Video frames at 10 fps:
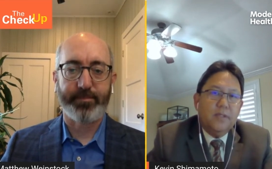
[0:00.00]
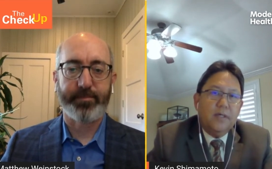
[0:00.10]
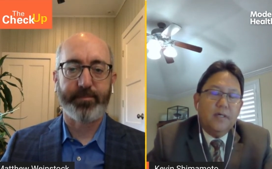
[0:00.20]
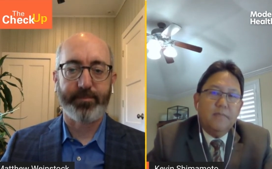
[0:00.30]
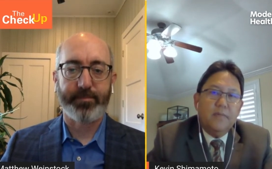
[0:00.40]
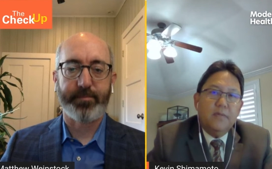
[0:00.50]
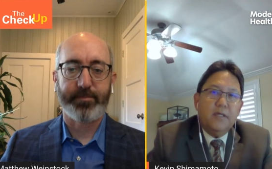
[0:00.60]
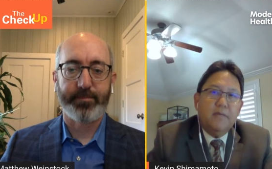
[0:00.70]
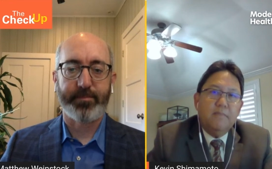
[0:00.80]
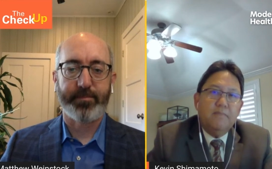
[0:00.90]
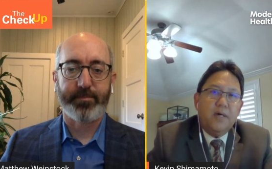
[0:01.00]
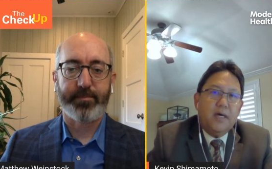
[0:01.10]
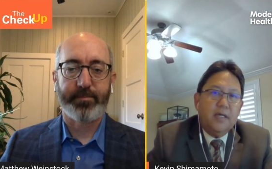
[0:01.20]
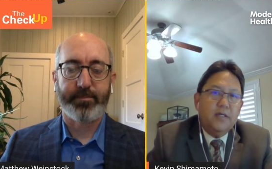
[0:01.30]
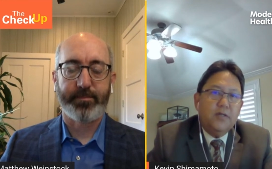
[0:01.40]
Speaker 1: Um, they buy
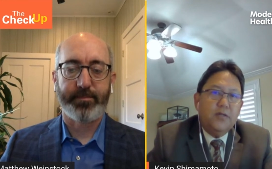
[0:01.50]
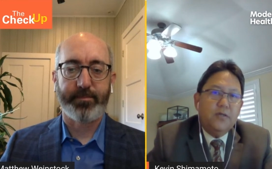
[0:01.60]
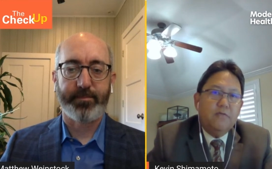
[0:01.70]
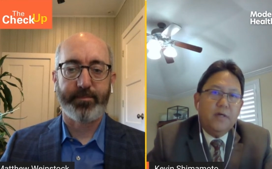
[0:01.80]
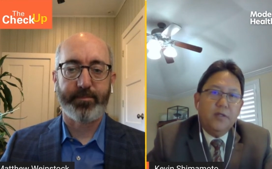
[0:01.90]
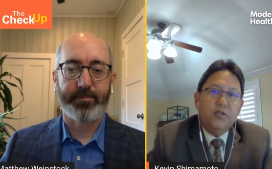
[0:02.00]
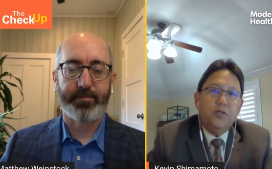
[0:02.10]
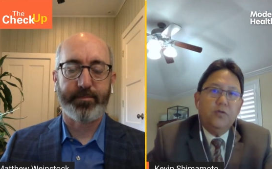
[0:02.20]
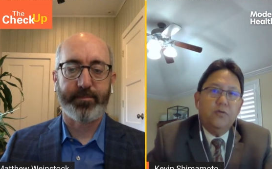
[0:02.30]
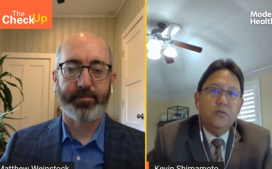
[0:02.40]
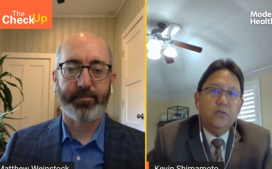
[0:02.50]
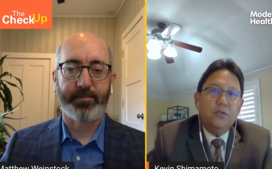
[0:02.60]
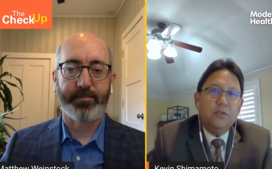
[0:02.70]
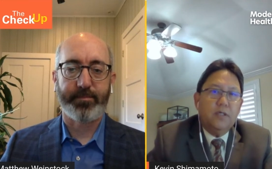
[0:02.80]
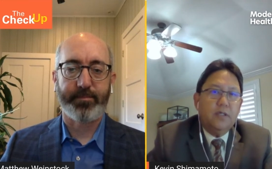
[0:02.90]
into the Valley
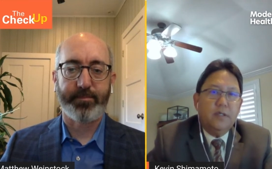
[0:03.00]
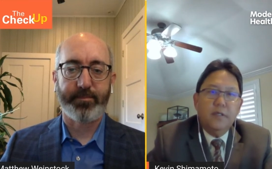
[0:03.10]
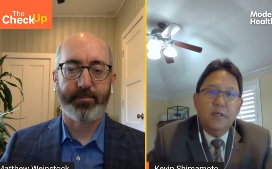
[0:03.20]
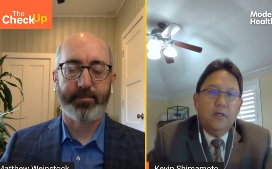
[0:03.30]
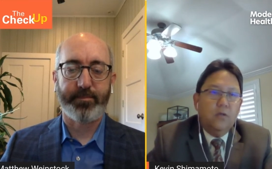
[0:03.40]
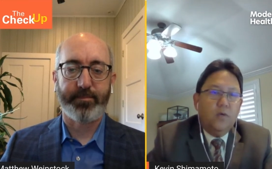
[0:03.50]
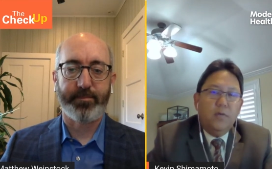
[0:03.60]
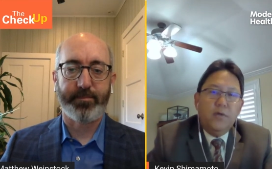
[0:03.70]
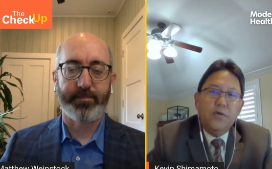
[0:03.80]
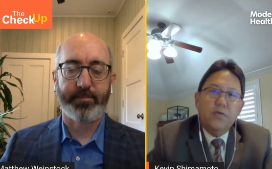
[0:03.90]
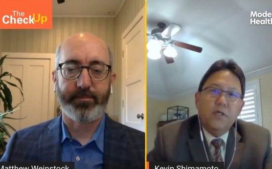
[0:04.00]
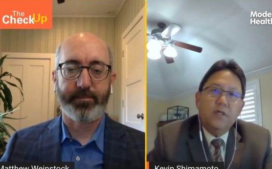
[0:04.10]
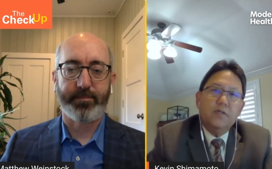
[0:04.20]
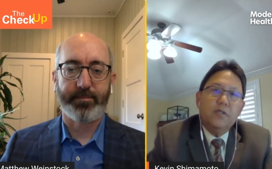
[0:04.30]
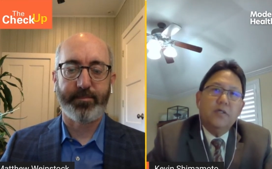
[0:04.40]
Children's uh, the way we do
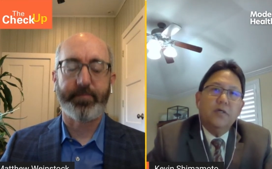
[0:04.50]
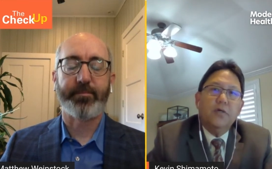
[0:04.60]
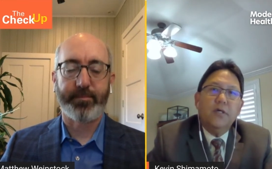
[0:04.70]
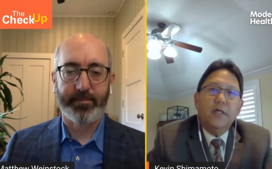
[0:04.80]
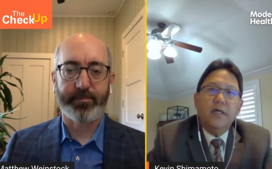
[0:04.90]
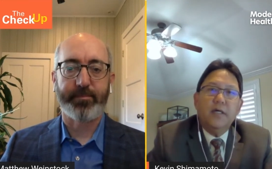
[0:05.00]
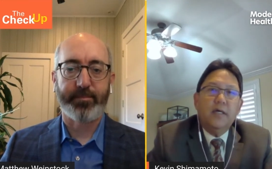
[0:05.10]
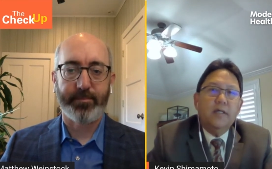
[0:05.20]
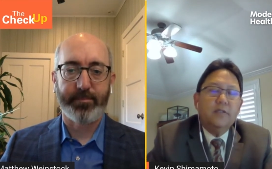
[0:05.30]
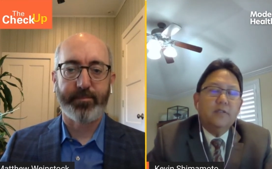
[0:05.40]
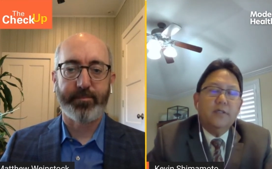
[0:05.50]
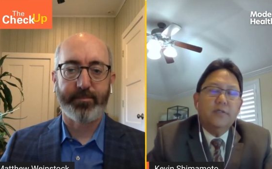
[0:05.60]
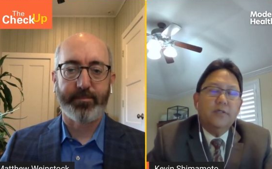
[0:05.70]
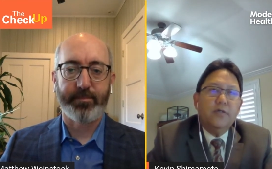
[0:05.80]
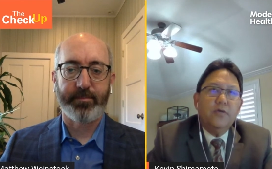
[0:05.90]
things here. Uh, it's it's
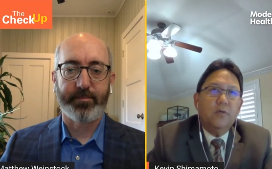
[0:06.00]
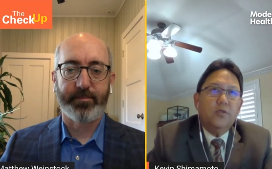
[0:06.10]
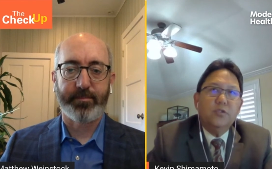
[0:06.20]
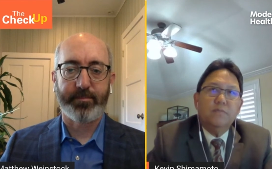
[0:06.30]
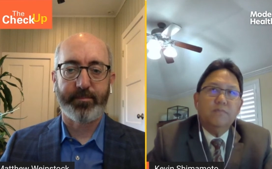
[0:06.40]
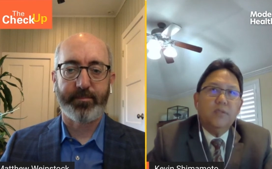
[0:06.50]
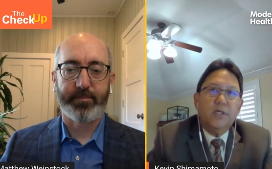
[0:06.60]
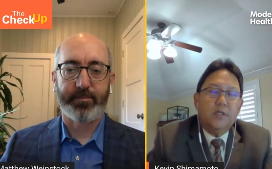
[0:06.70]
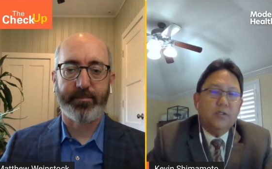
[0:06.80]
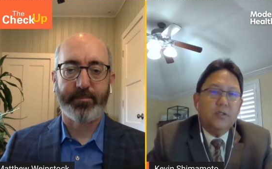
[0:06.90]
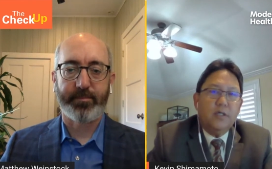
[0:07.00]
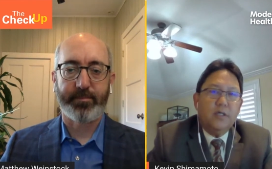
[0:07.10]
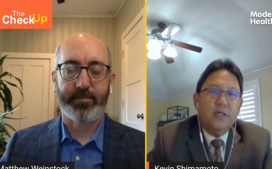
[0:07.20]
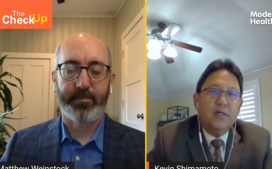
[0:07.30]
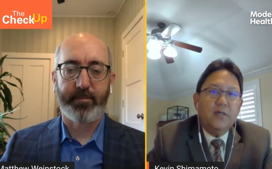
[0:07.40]
an enormous place. Uh,
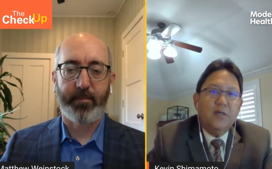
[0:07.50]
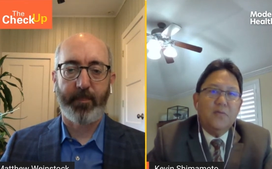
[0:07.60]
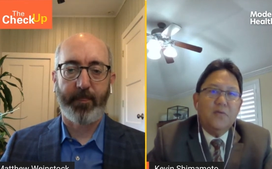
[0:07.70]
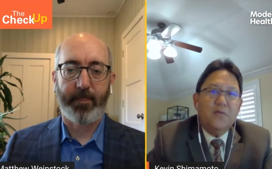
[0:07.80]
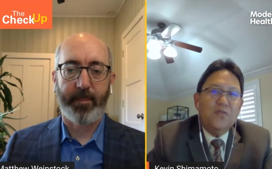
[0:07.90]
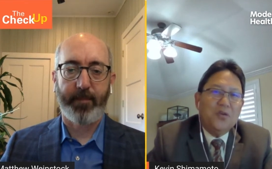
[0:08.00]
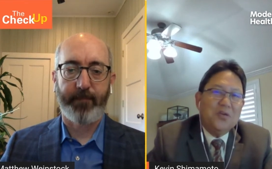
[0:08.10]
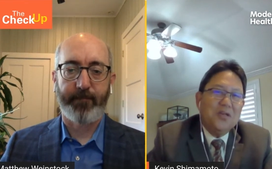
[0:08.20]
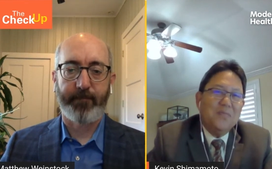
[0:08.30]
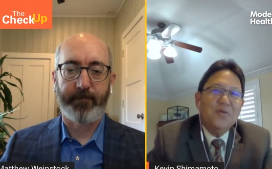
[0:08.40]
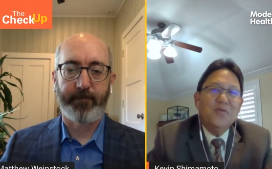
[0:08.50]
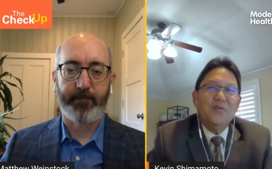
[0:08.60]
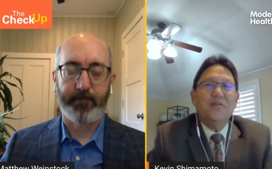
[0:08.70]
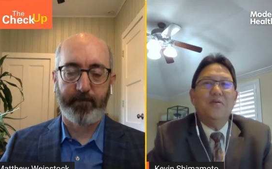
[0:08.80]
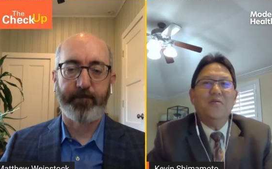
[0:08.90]
it, it, if you could come
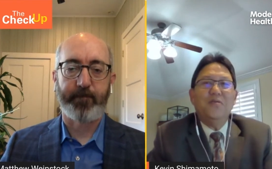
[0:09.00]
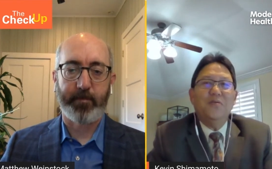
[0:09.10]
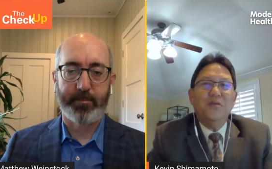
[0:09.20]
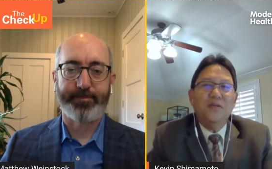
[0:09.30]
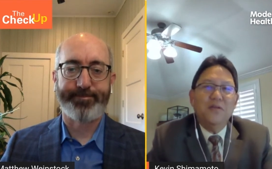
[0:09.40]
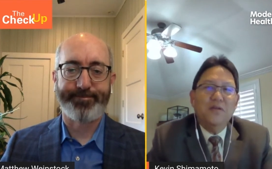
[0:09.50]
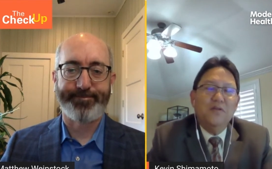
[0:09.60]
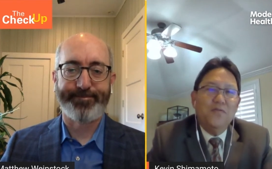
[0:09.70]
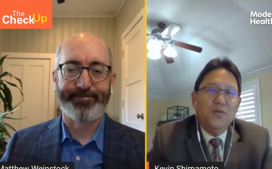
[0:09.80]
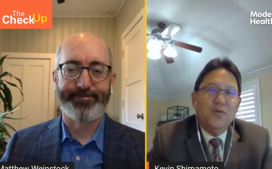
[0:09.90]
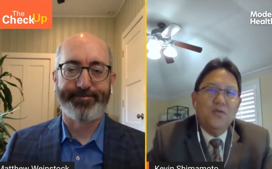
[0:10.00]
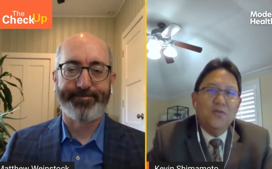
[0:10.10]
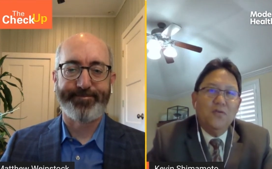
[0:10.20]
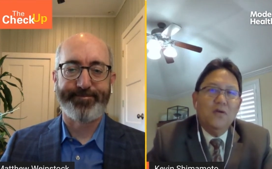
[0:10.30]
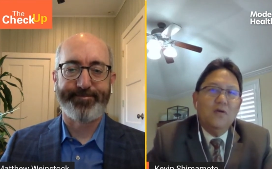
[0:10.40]
here and do an in- interview
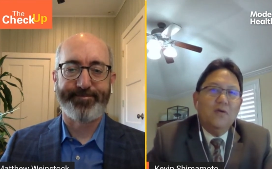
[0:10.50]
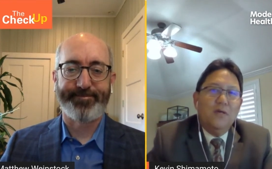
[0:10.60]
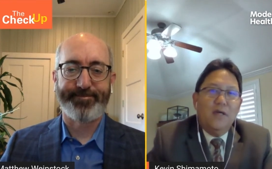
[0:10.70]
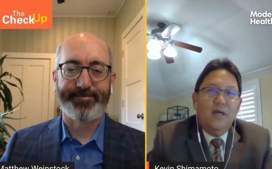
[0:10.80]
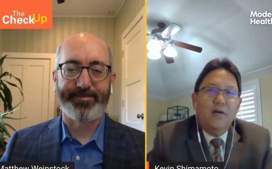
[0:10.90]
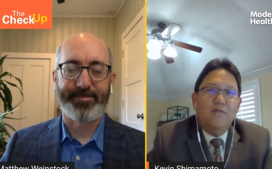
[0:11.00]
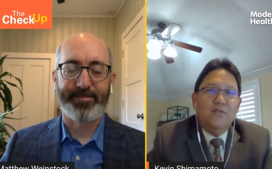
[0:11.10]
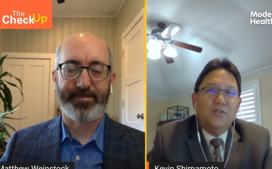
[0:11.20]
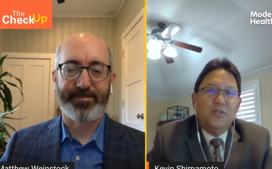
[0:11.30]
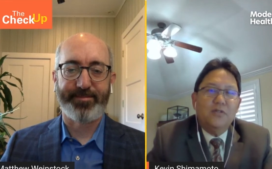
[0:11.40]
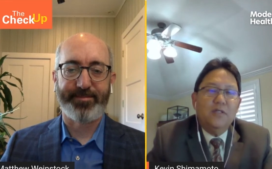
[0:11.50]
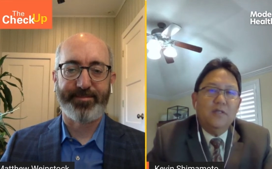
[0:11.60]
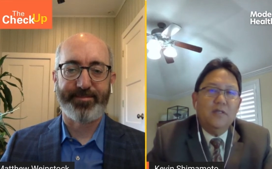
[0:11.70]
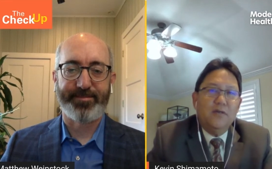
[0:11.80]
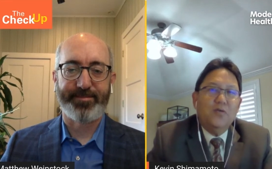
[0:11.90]
here at our facility
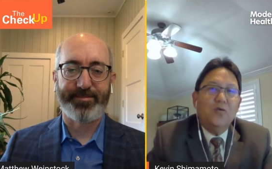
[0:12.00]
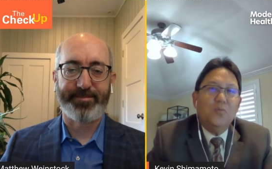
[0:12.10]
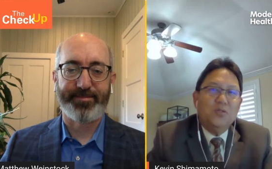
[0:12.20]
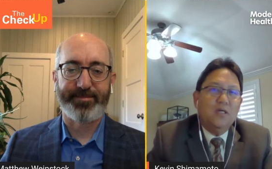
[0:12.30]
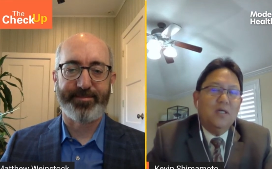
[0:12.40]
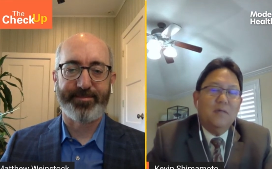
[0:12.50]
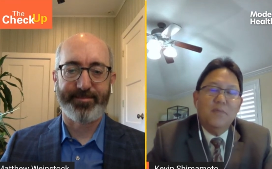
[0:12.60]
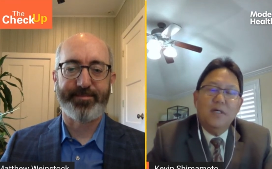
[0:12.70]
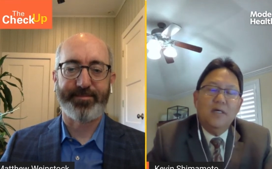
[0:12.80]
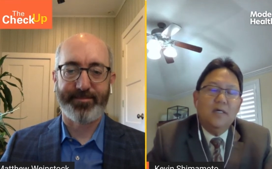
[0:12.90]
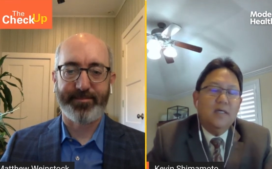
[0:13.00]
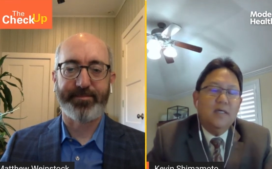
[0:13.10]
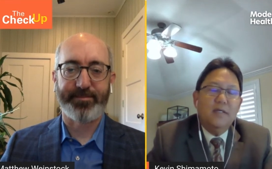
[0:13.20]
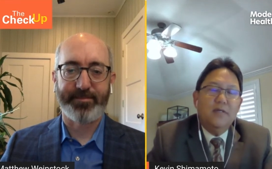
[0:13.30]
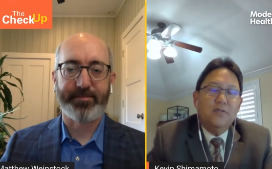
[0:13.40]
in a normal time, uh,
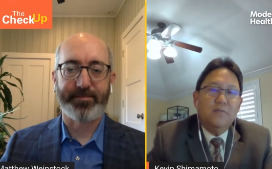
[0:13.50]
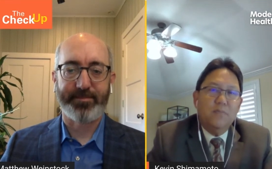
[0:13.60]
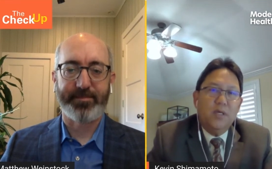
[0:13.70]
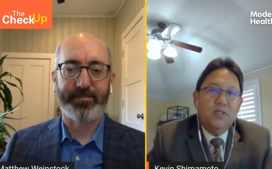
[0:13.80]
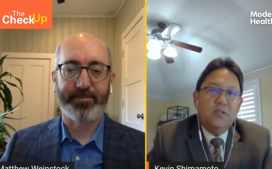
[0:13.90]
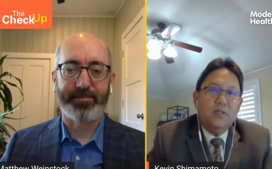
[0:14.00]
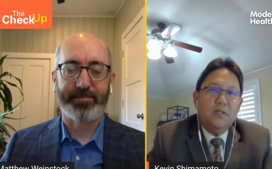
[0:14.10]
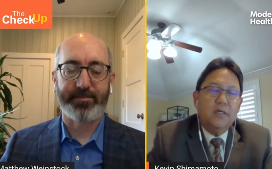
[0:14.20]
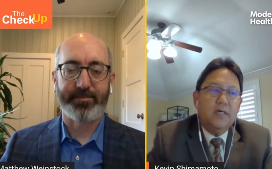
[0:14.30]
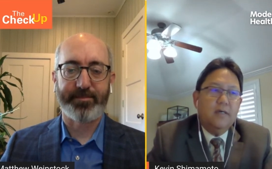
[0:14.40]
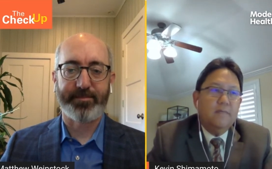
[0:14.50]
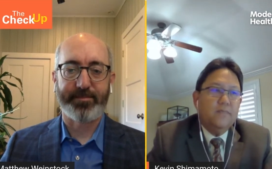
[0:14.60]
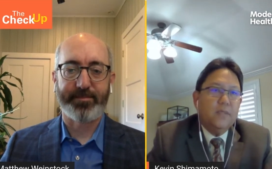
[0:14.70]
it is amazing. Um,